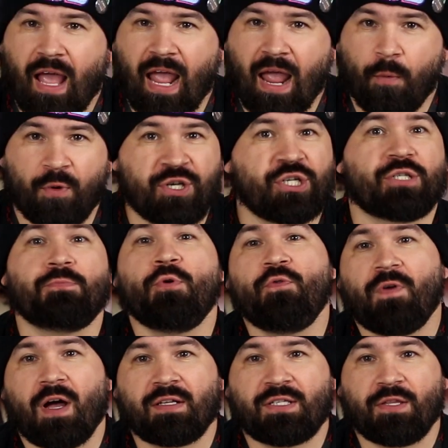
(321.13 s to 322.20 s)
And we just move
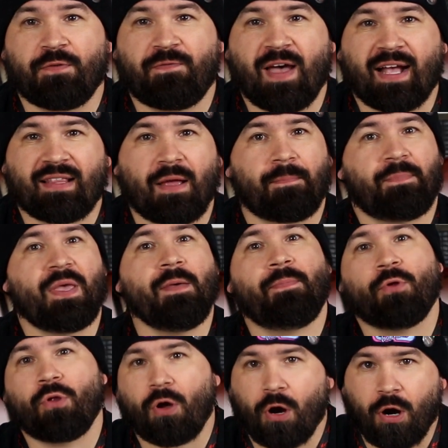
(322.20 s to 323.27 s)
on to the fact that
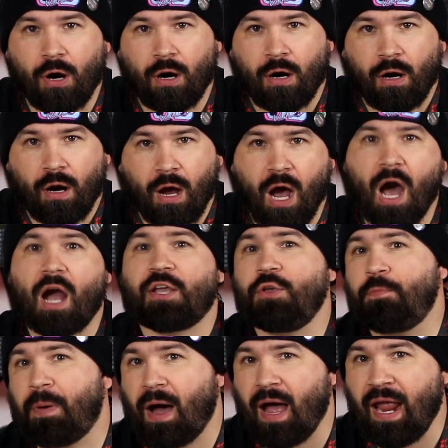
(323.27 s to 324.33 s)
people are
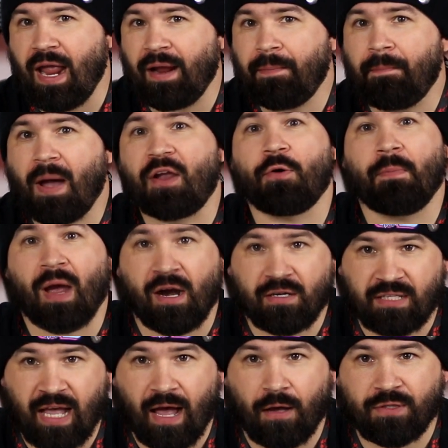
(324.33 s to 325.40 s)
occupying Michael Myers'
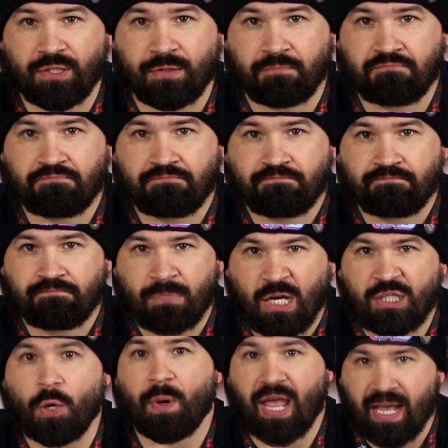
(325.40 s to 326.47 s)
house,
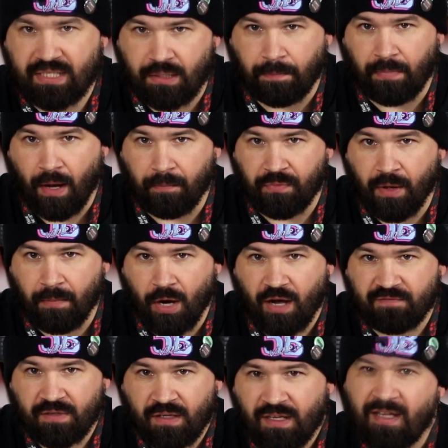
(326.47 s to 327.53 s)
so he has to bump them
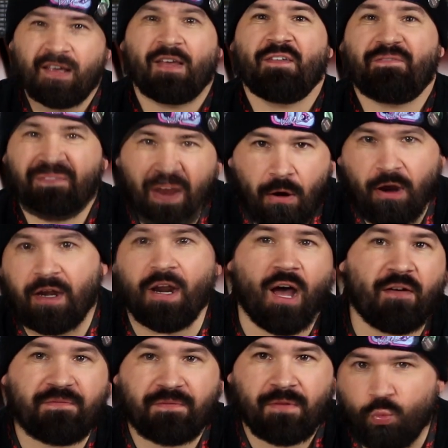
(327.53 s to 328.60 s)
off. Fair
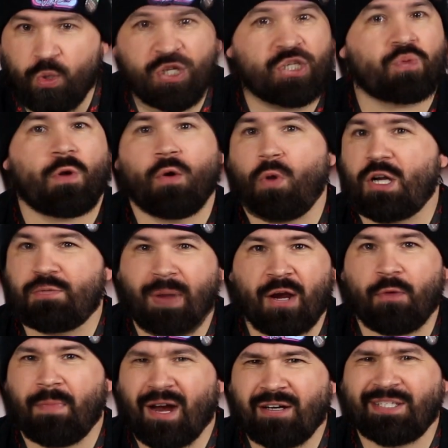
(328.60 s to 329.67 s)
enough, we just want to watch
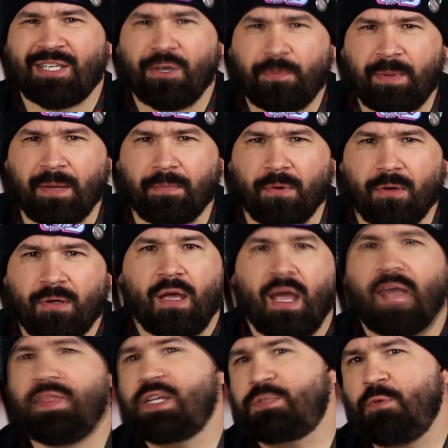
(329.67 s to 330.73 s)
Michael Myers kill people.
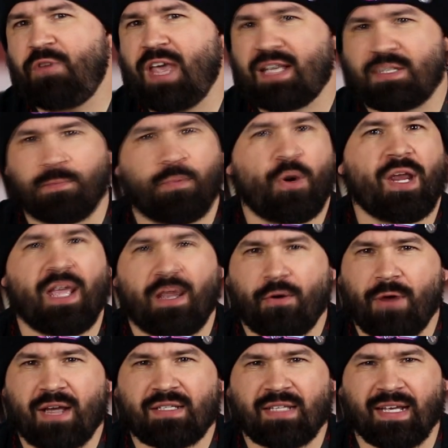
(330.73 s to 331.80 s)
And this movie has some pretty
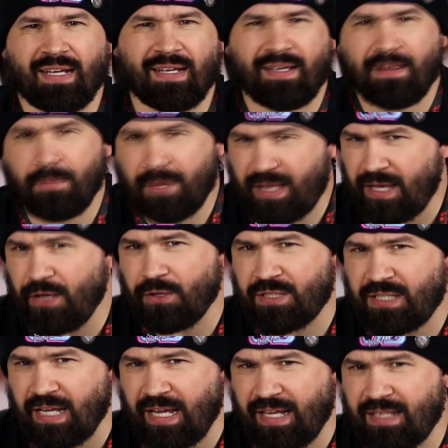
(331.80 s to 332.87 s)
interesting kill
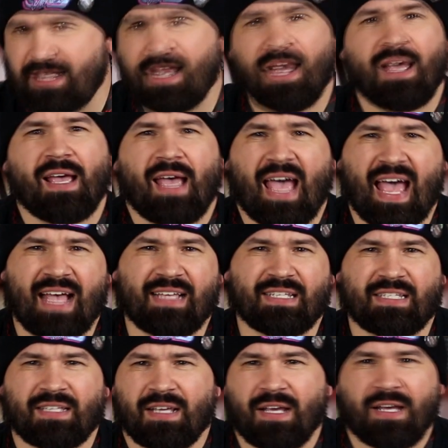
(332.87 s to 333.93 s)
scenes,
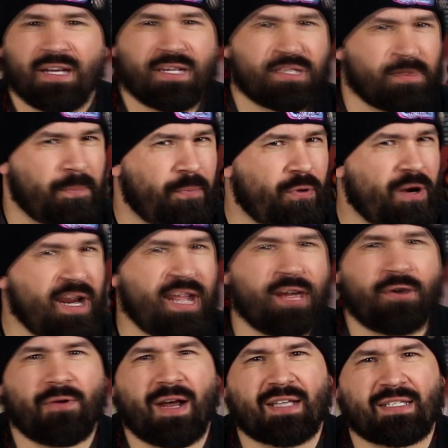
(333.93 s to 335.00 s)
has some pretty
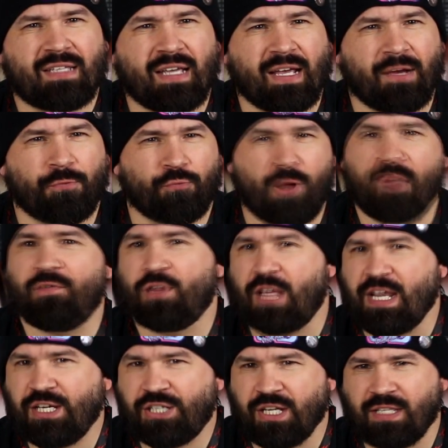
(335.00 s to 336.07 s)
interesting
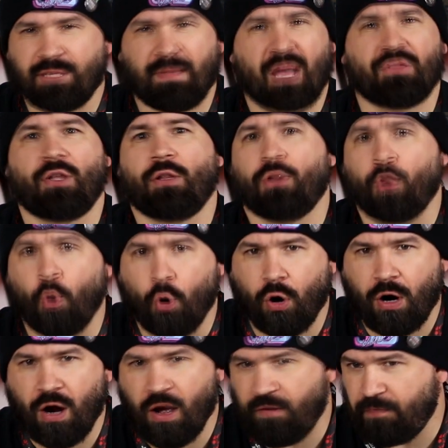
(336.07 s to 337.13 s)
revelations about the
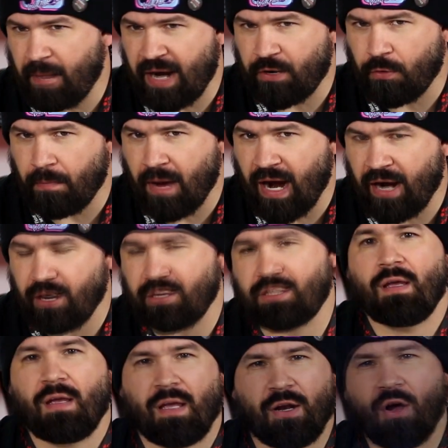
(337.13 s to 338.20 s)
lore of Michael Myers.
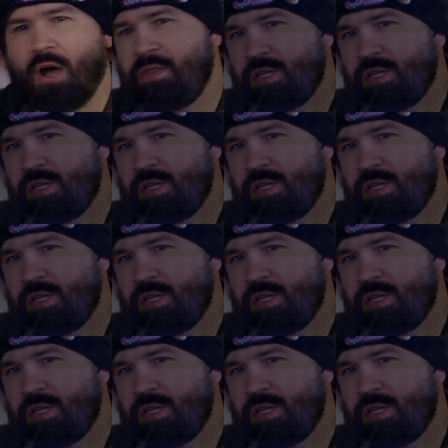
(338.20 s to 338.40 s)
And on